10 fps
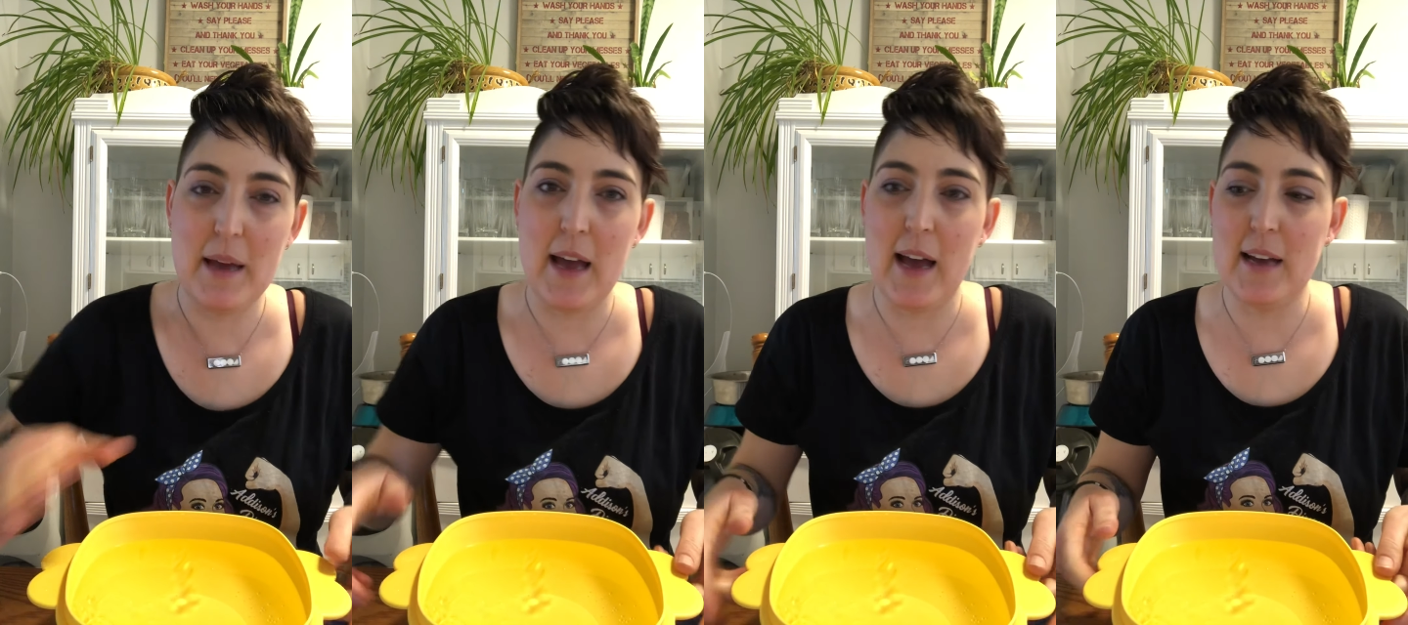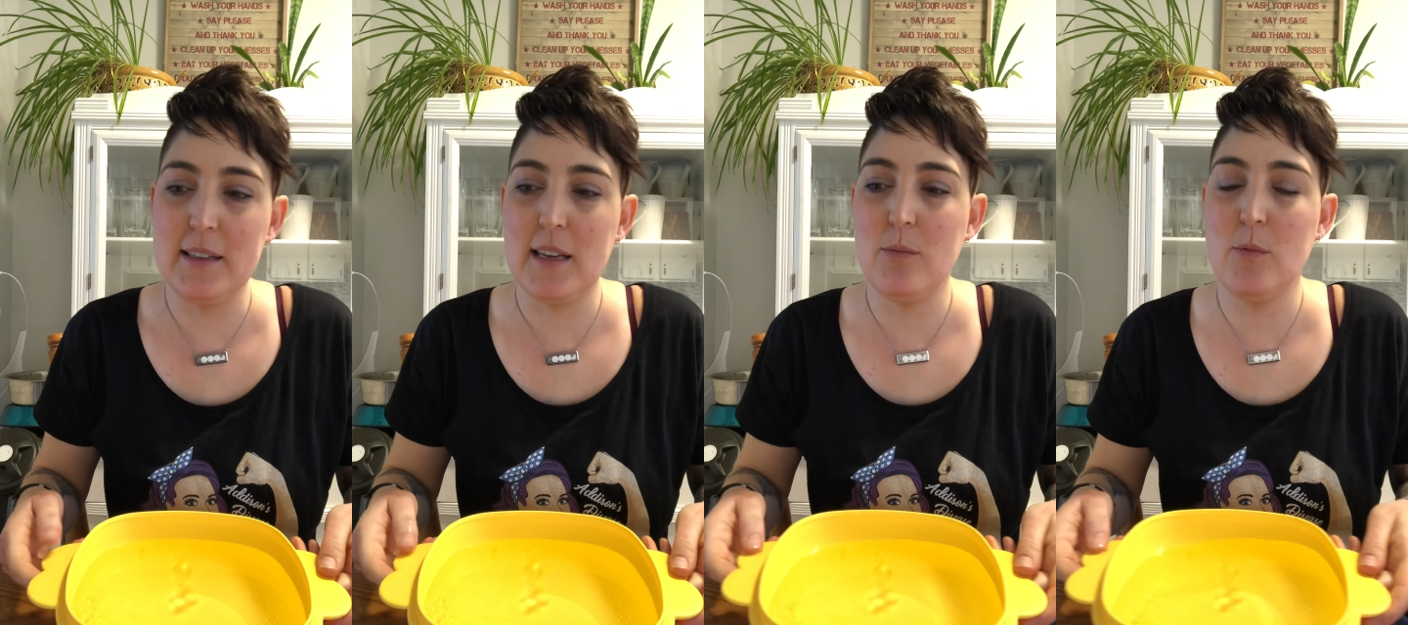
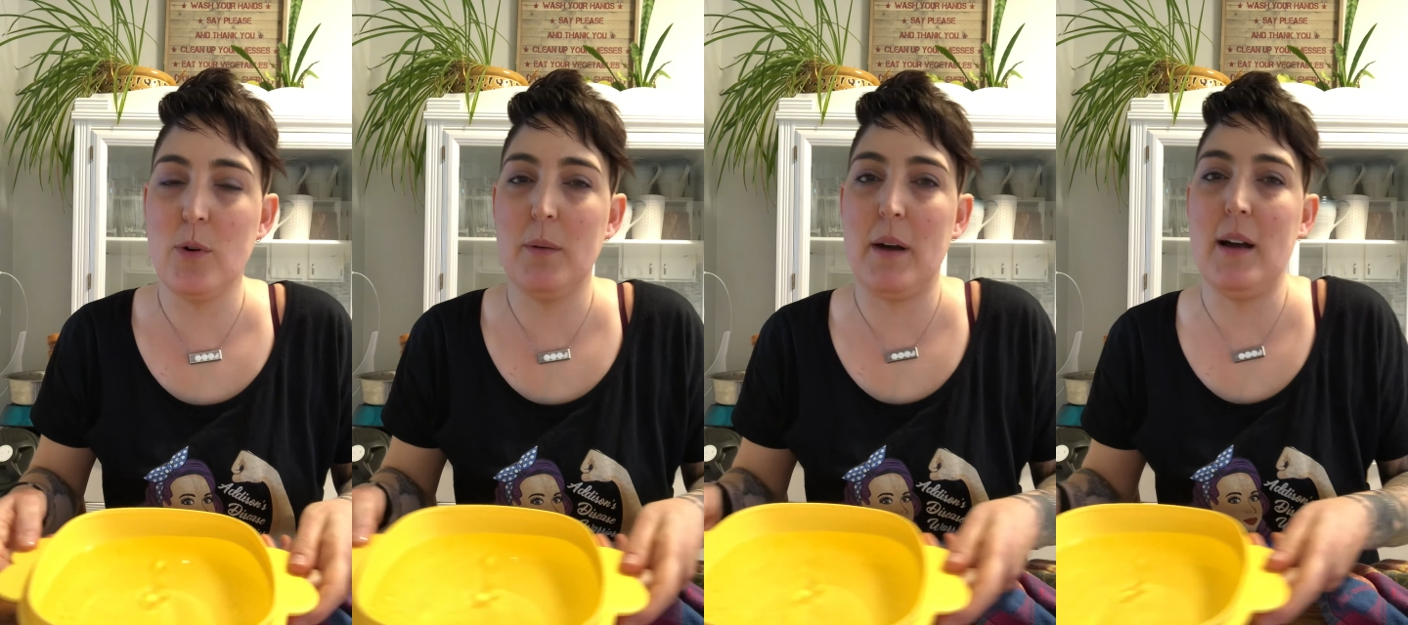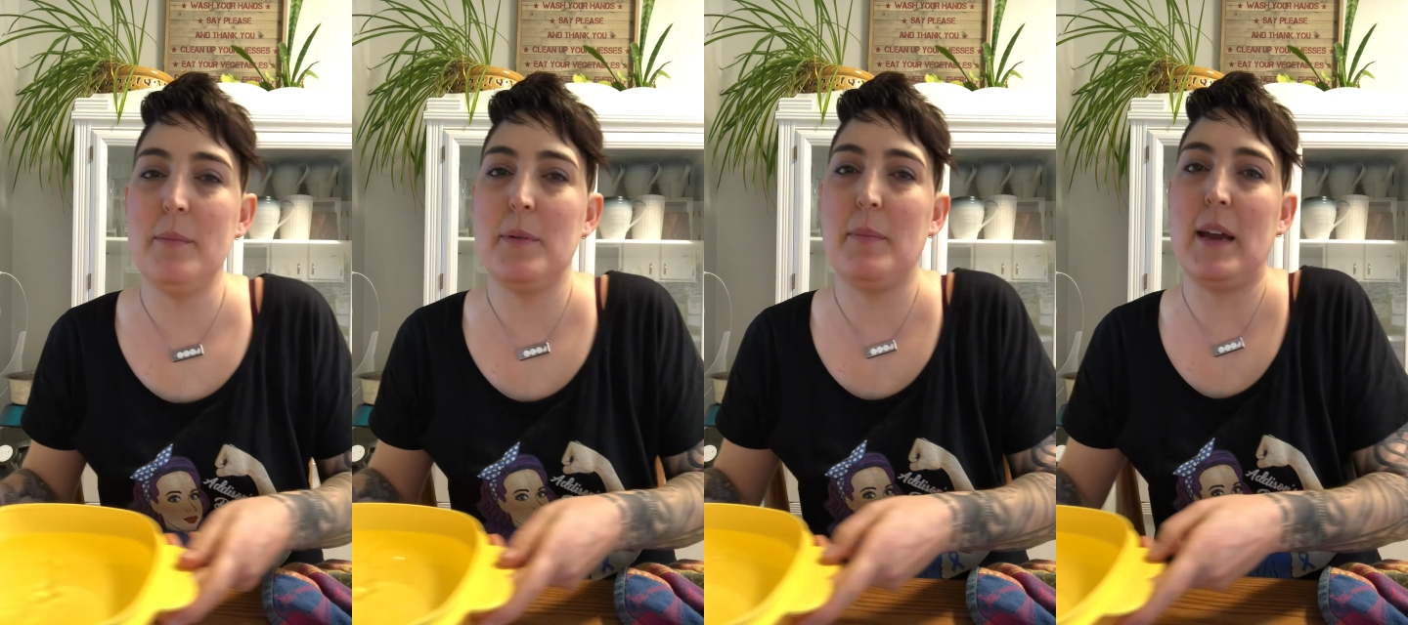As I warm
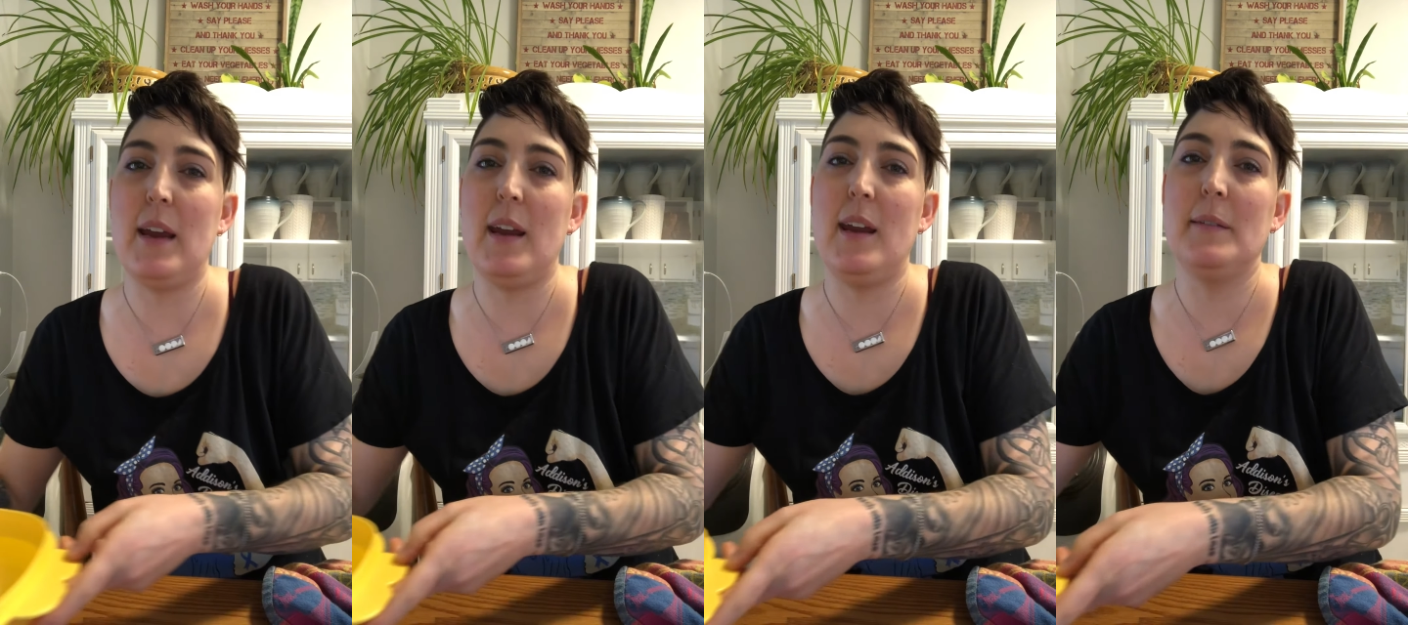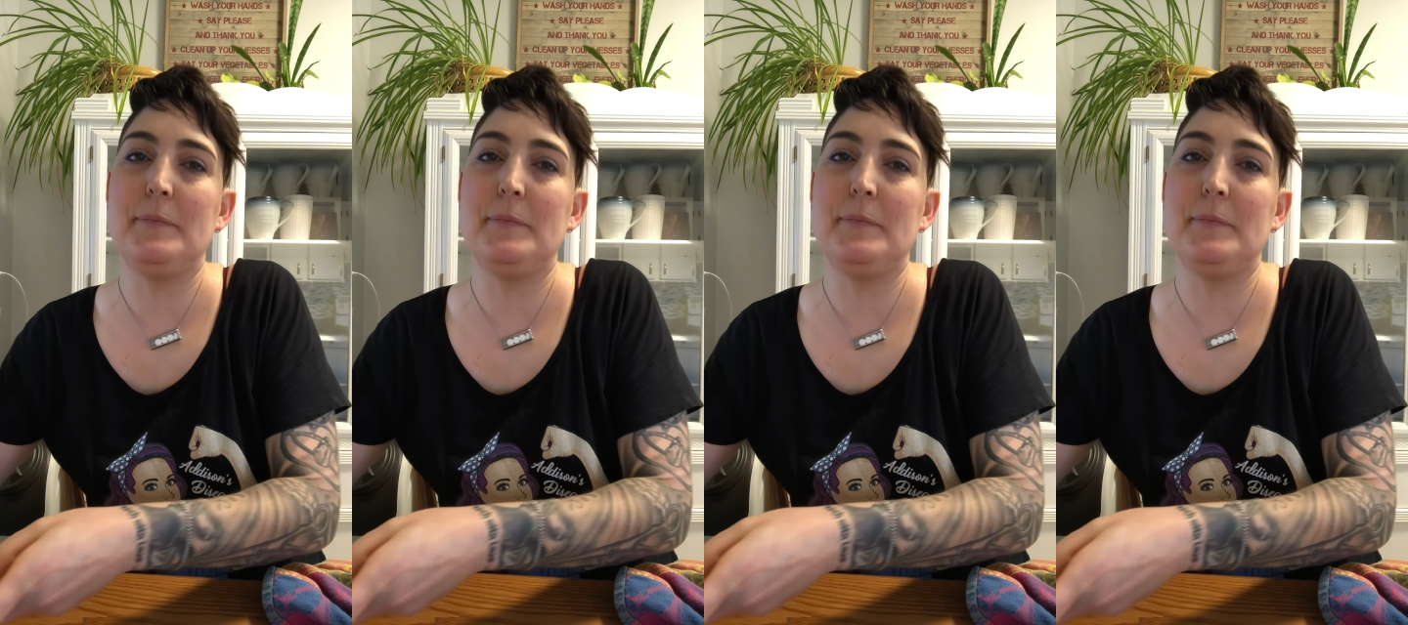up, my